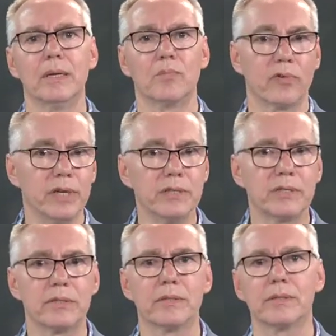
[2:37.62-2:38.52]

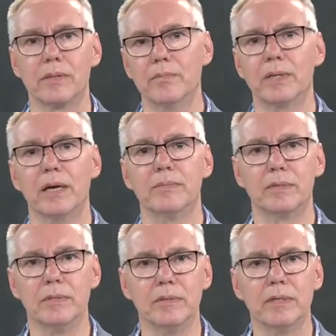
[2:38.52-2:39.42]
Priests sometimes
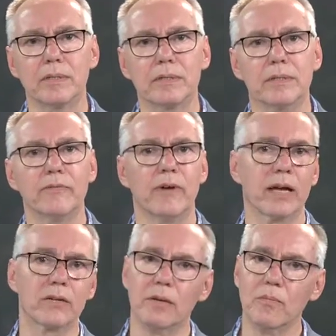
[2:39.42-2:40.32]
do this. In
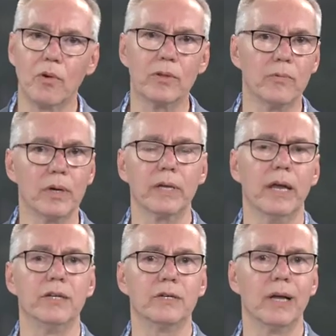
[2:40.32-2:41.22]
fact, on more than one
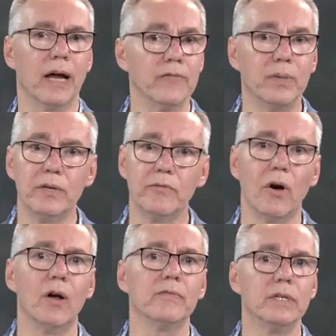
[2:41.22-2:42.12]
occasion, I've been
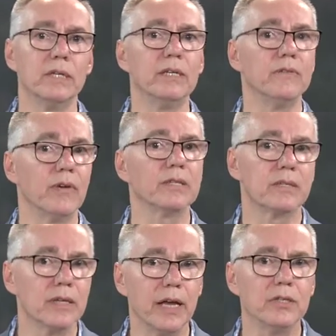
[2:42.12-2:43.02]
involved in an
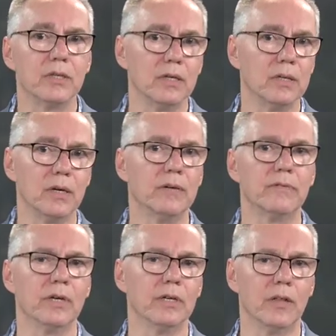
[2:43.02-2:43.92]
investigation
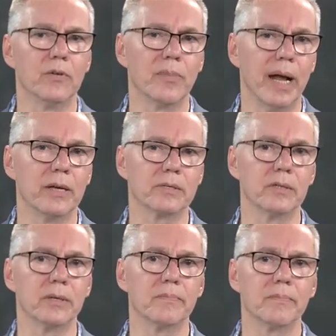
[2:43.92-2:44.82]
of another
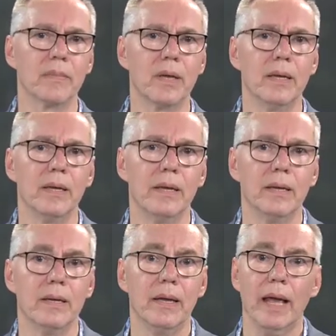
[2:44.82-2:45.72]
pastor.
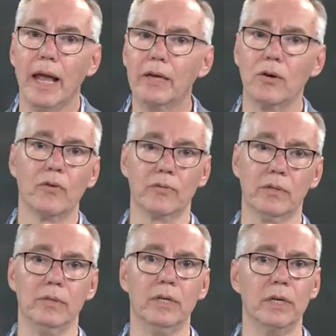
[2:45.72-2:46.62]
And over
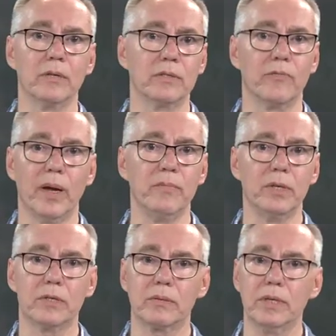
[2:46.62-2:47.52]
the years of my
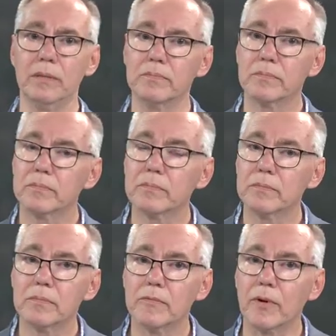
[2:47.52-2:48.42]
ministry,
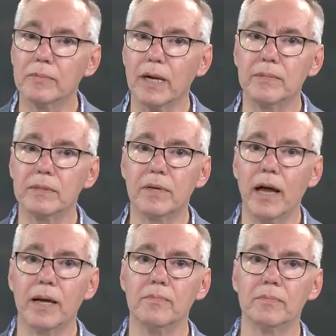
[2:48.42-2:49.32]
from time to
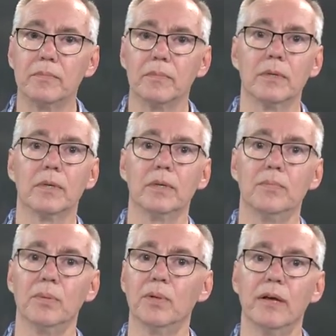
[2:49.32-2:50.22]
time,
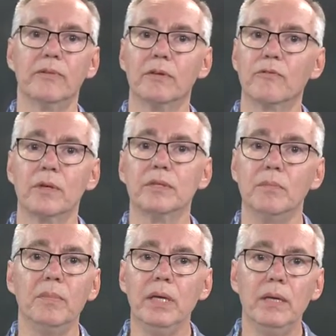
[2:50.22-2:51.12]
people have
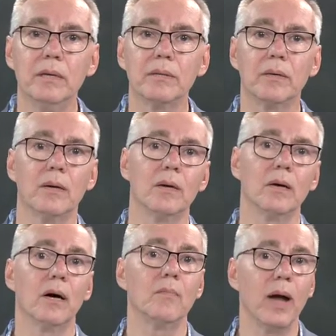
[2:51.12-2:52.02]
confronted me
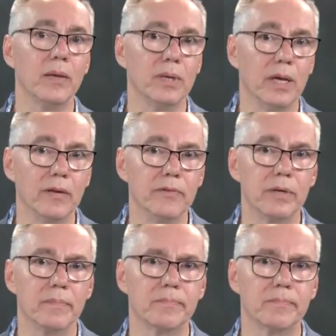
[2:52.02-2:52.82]
on my behavior.